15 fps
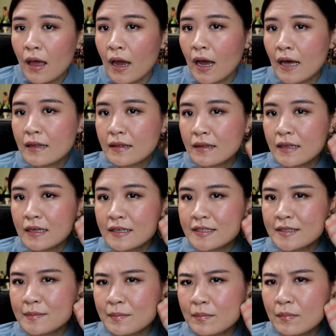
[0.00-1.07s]
and
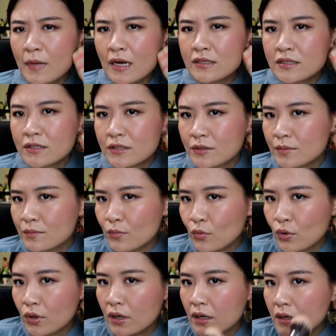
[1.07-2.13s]
it's much
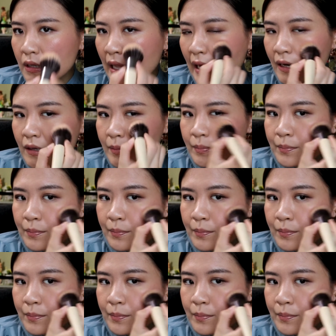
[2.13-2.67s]
more like